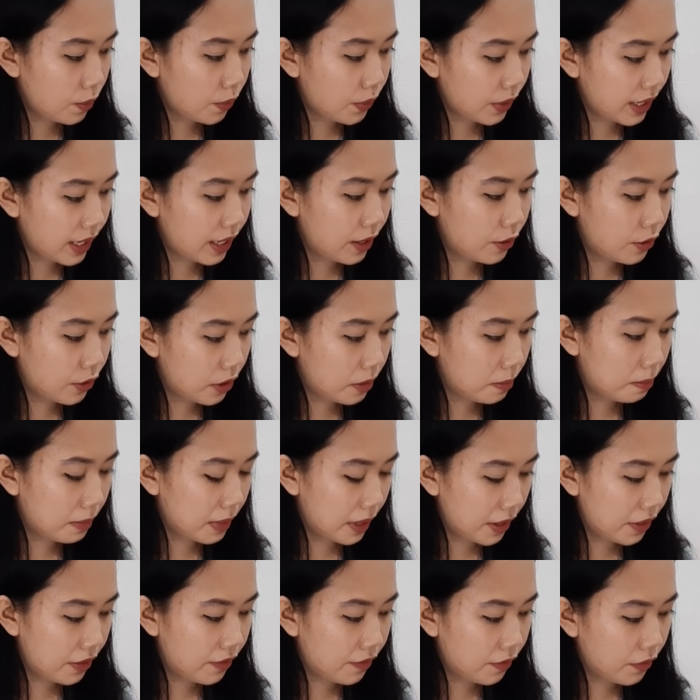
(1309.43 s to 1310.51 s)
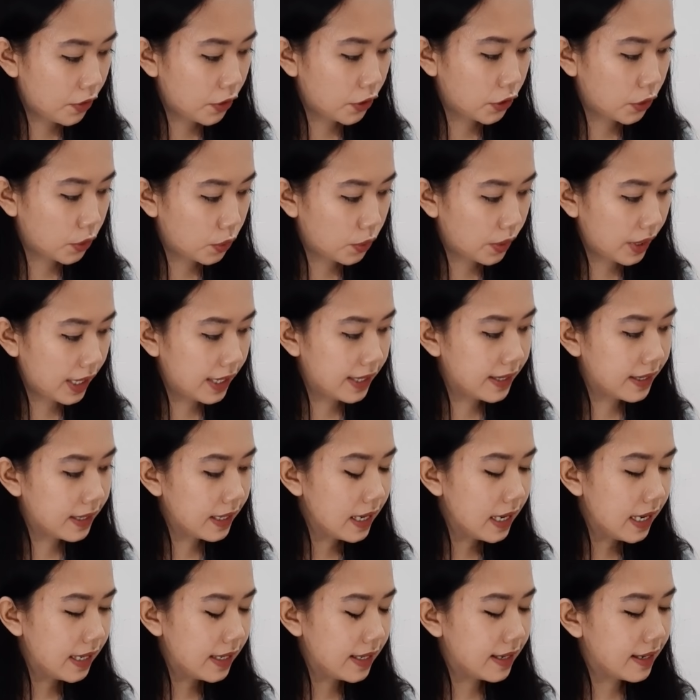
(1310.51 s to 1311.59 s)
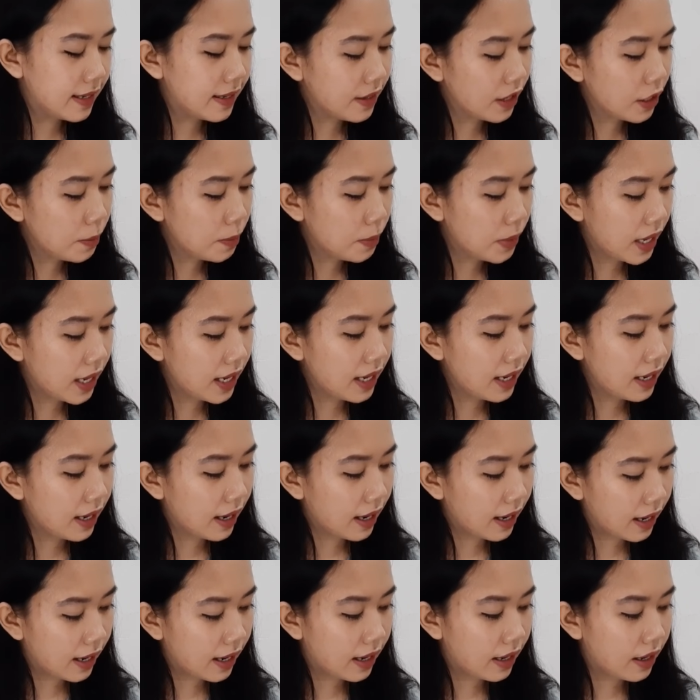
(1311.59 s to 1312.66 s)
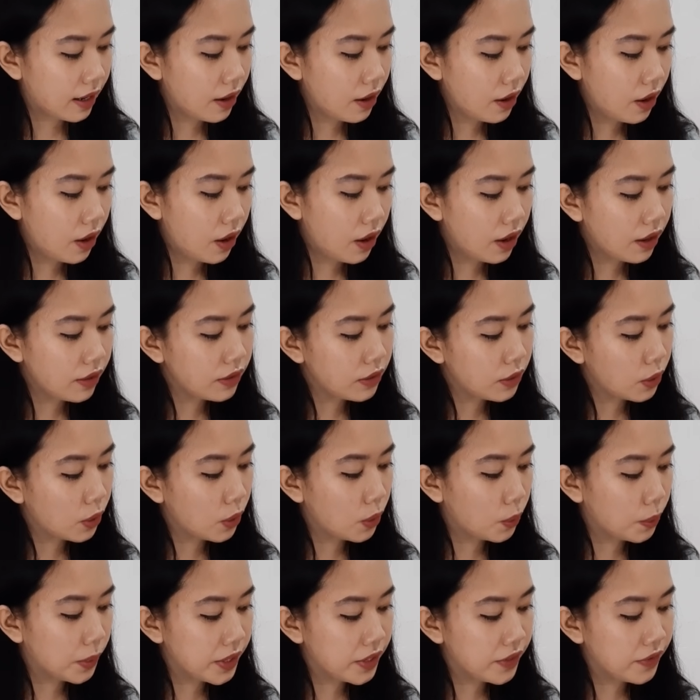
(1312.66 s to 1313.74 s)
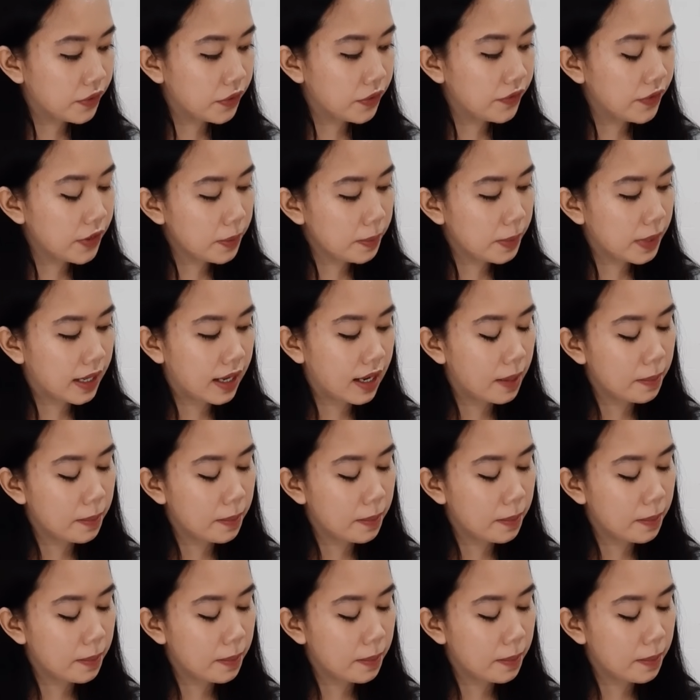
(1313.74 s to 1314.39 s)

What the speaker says: really good month for you guys to start planning ahead on your wish fulfillment.